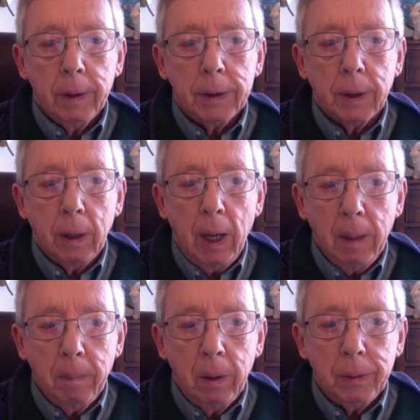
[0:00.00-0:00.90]
So
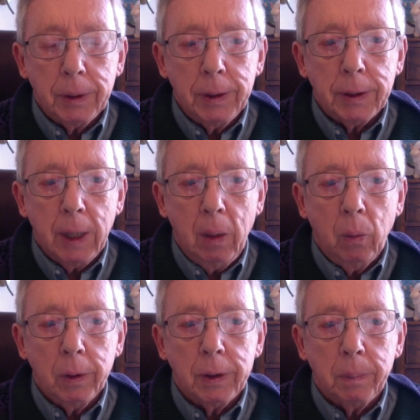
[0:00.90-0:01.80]
like Moses, I
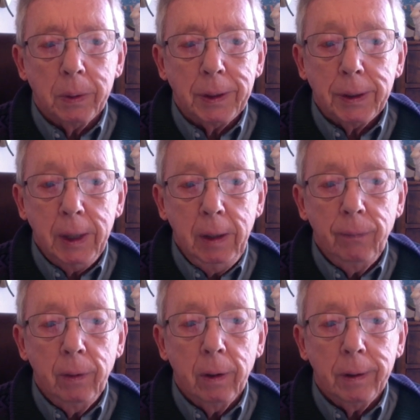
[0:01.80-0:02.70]
want to perceive
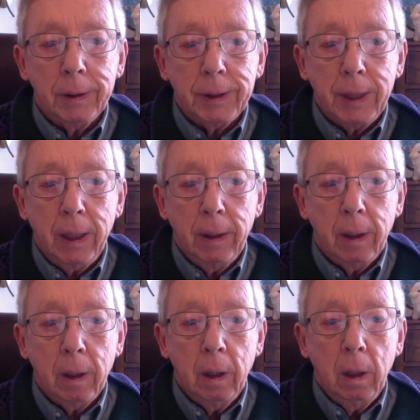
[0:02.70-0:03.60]
and understand
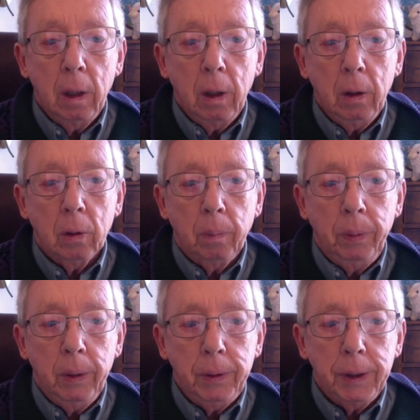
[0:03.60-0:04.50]
your
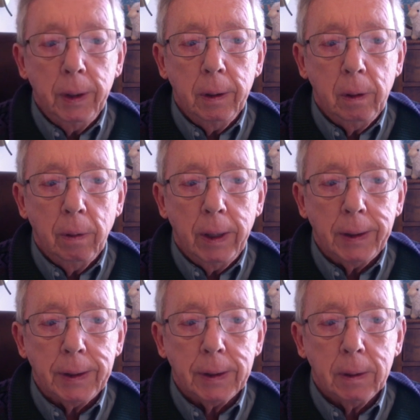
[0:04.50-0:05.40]
beauty and
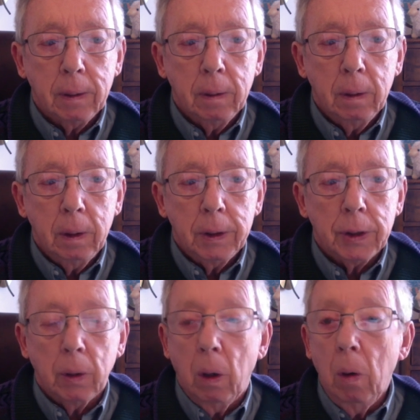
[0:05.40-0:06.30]
grace.
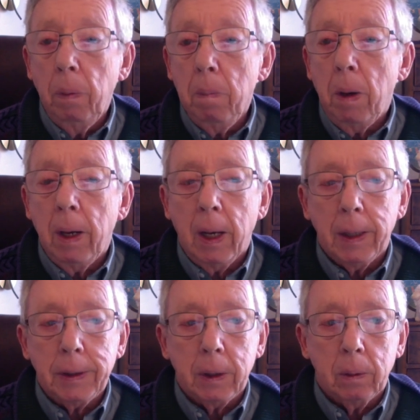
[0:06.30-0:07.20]
So open my
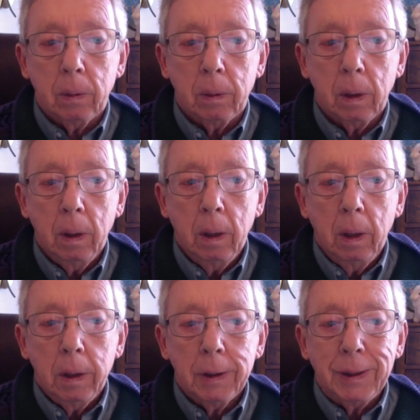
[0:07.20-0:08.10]
eyes, Lord,
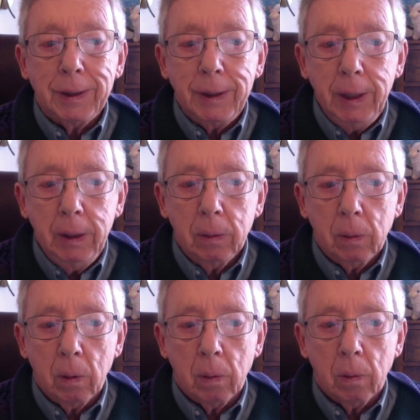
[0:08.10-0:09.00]
to see your
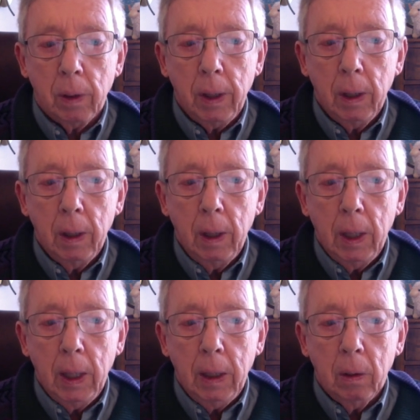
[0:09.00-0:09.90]
glory
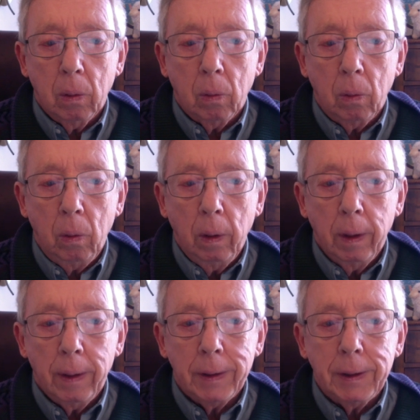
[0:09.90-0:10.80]
in all
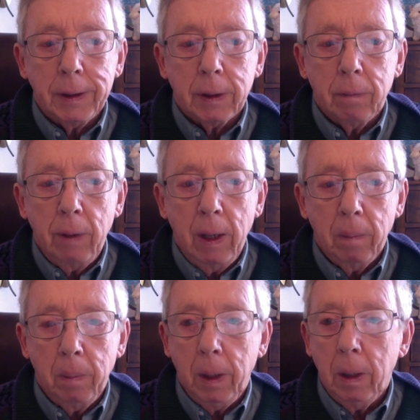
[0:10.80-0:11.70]
that is
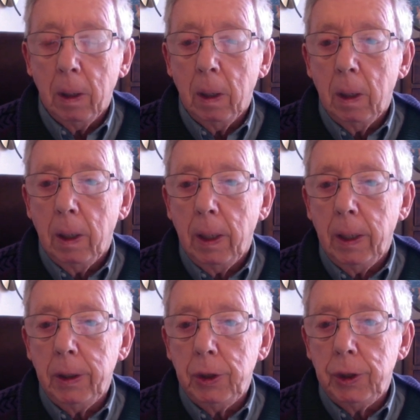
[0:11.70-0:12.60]
around me.
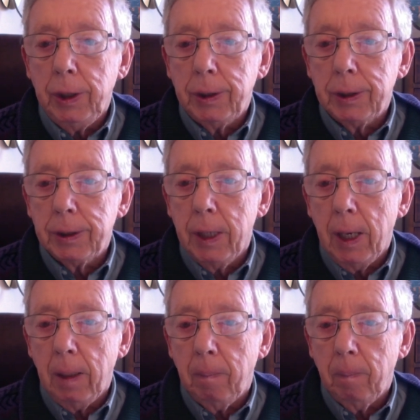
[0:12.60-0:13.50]
In Jesus'
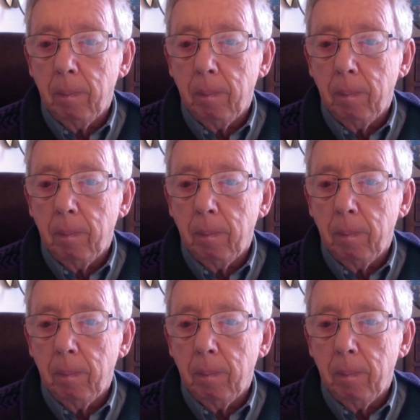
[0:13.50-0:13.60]
name,